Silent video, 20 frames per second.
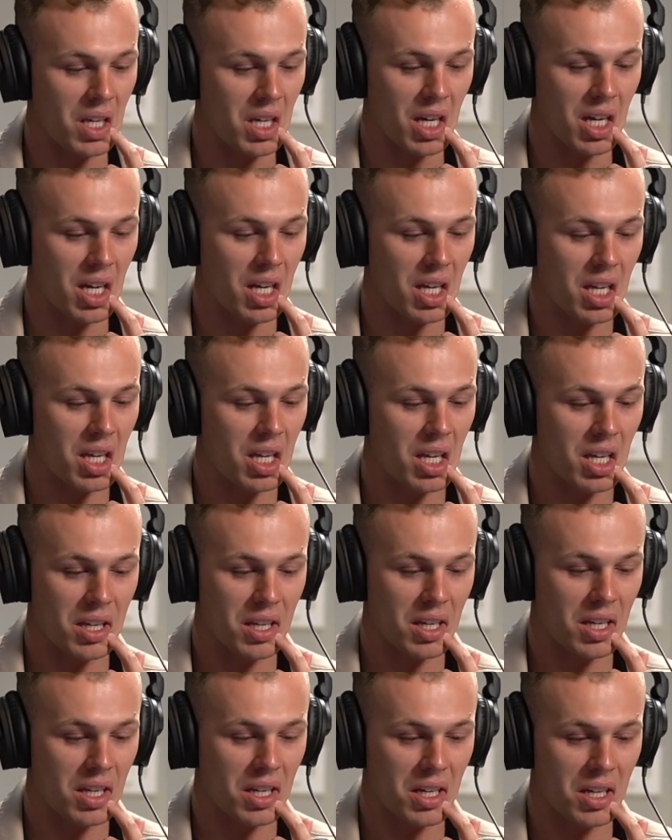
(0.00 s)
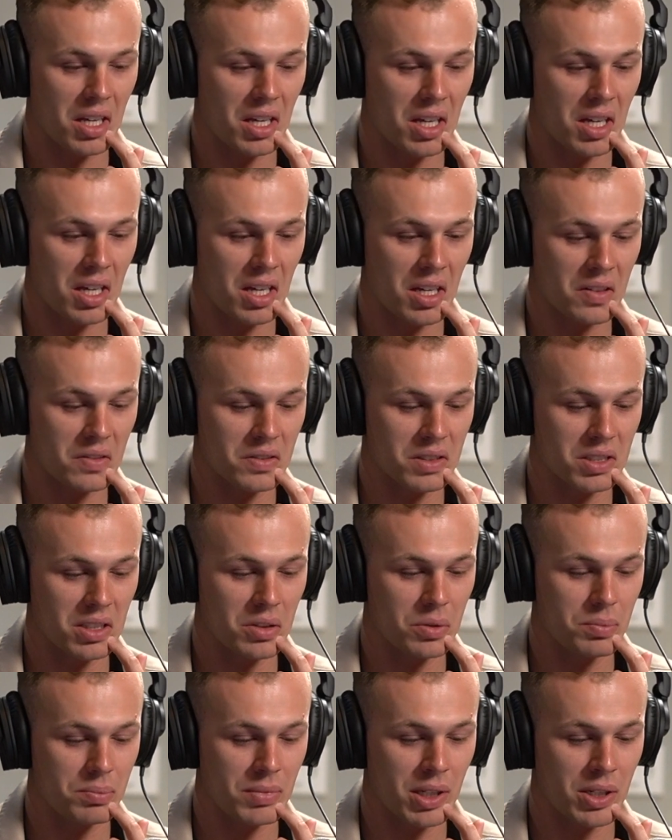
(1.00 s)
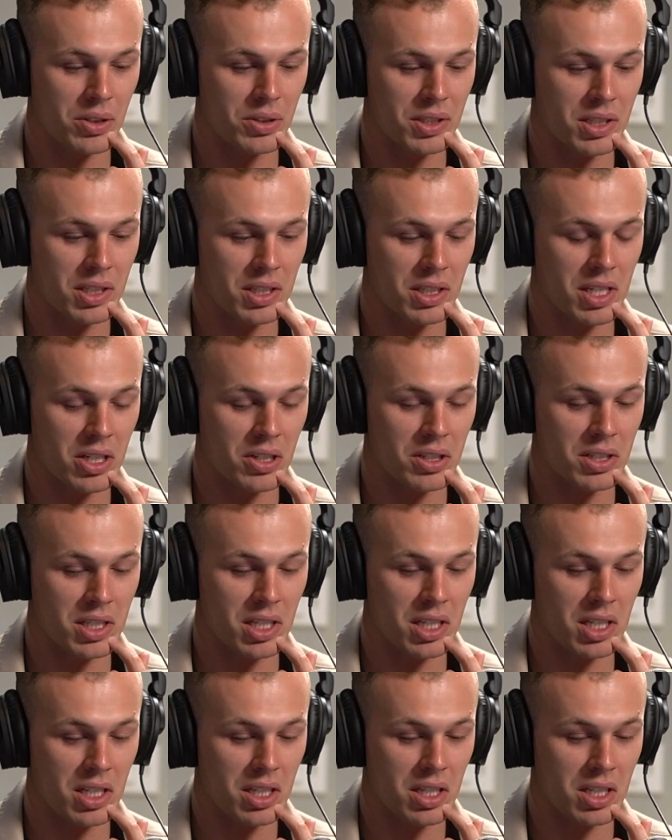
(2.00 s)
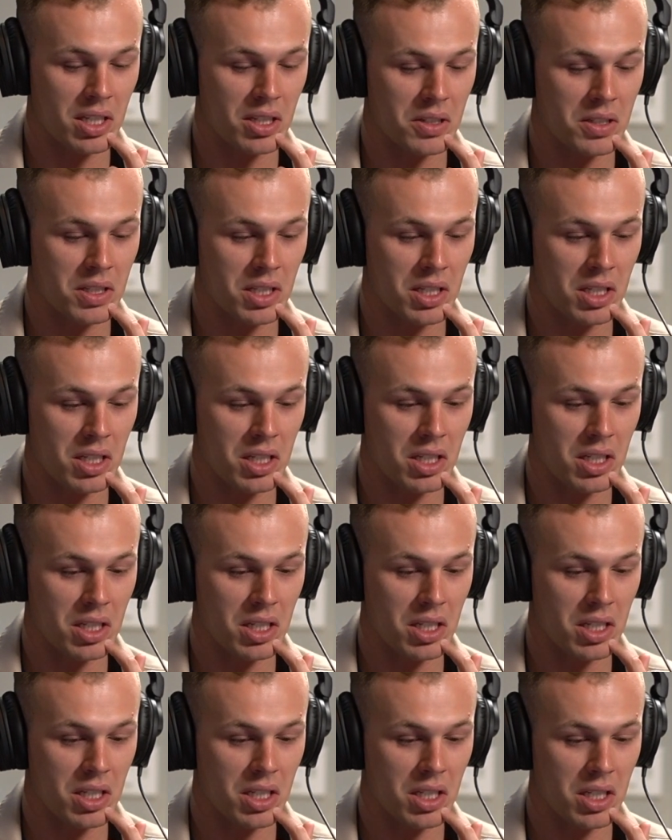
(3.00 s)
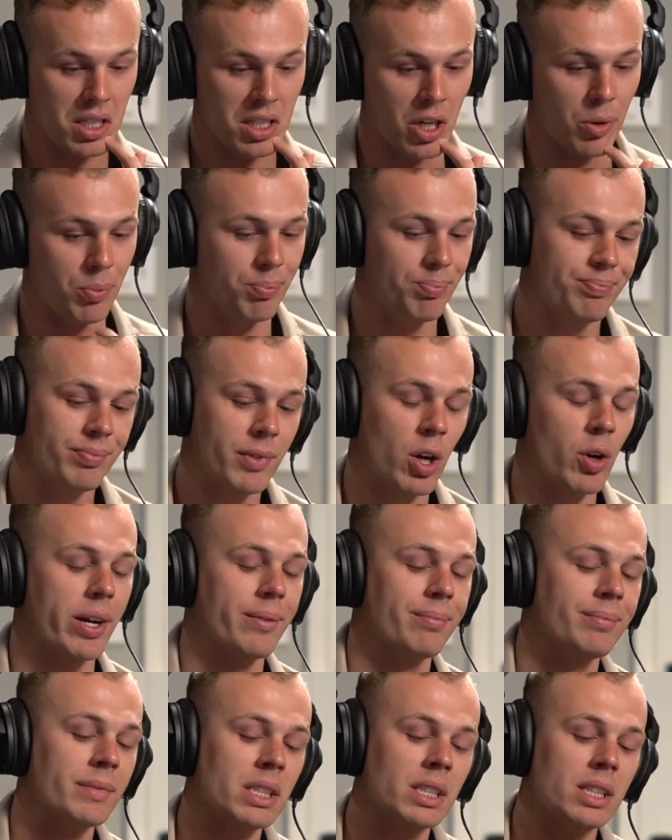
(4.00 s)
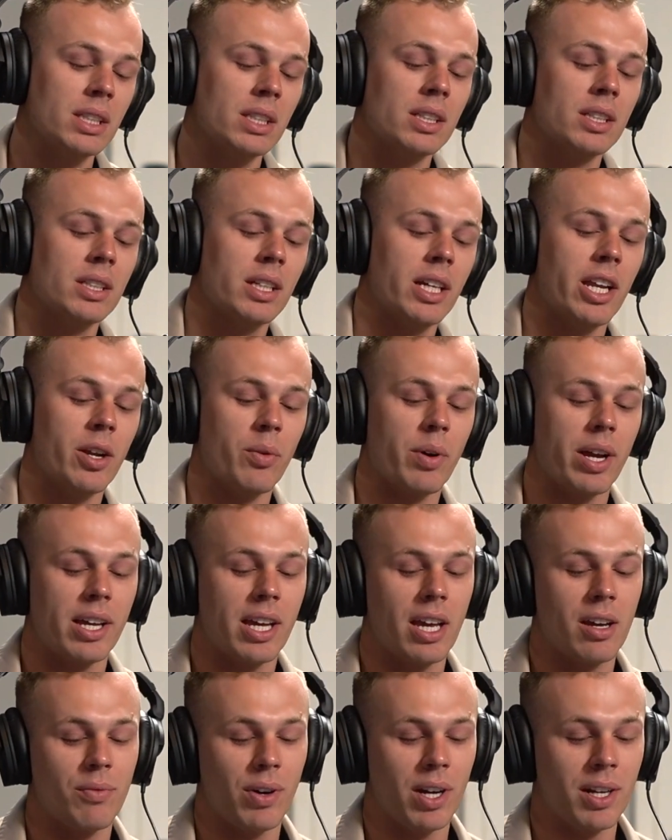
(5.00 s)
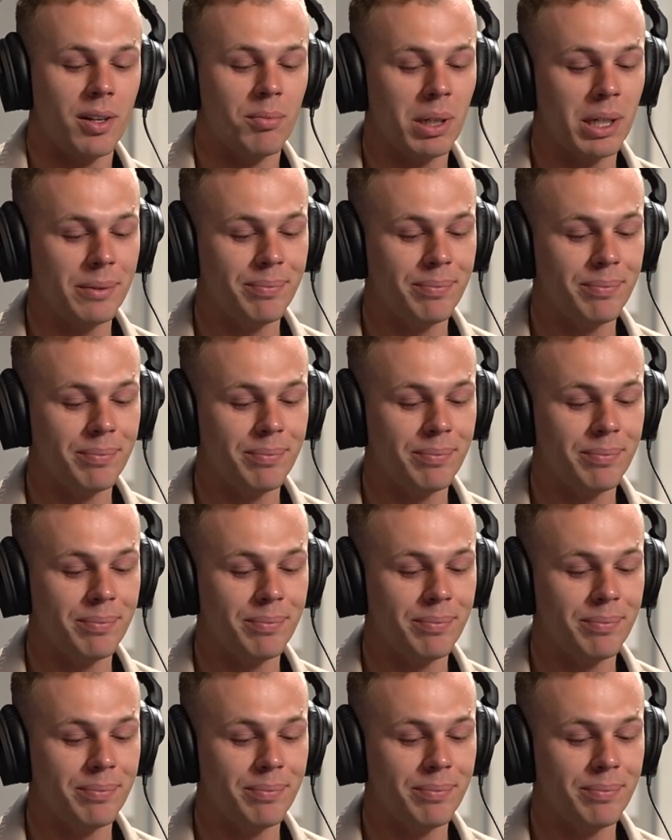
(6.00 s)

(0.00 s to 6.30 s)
Yeah. I don't see. Oh, there's, okay. There's T. There's T. Nope. Okay. Anyway, I can't find it.